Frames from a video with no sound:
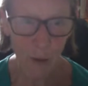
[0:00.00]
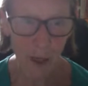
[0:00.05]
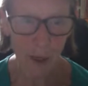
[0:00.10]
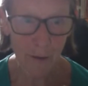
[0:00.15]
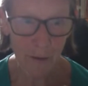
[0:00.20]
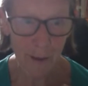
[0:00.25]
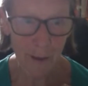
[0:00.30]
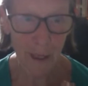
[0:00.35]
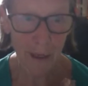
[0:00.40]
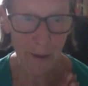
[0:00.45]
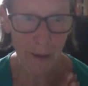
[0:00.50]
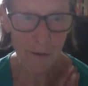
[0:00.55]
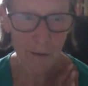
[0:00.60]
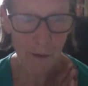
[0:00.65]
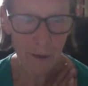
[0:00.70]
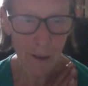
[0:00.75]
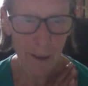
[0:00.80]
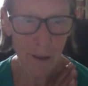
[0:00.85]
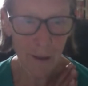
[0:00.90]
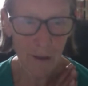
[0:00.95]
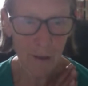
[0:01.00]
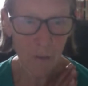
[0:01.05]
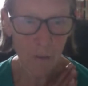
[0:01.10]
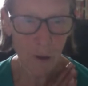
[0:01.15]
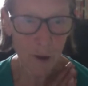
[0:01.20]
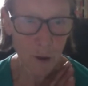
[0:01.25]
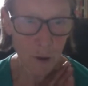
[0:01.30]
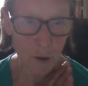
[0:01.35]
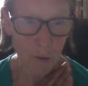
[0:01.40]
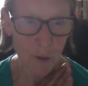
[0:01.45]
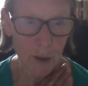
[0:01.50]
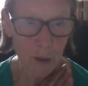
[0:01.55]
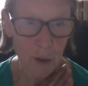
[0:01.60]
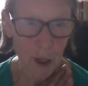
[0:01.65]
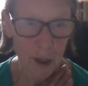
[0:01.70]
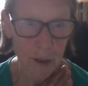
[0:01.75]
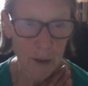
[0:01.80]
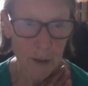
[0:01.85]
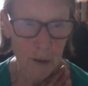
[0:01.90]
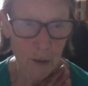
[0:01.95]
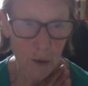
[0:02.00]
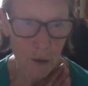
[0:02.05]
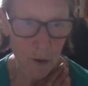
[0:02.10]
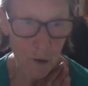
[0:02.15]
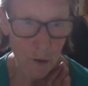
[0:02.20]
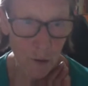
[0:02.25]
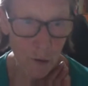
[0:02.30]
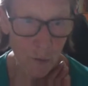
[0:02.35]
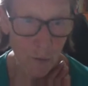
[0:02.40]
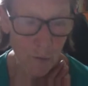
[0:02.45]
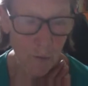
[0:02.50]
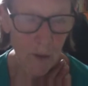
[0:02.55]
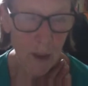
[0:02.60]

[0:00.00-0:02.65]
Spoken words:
we are now, we should be trying to do,